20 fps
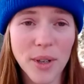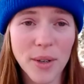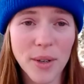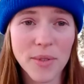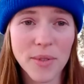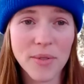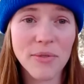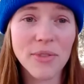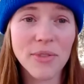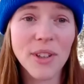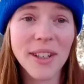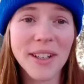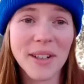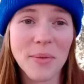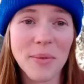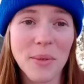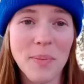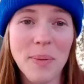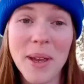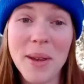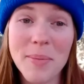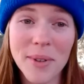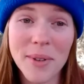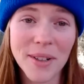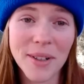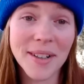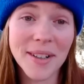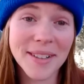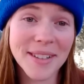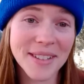I was flooded with
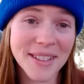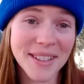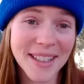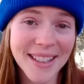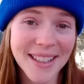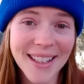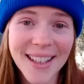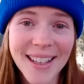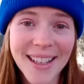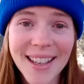people, honestly,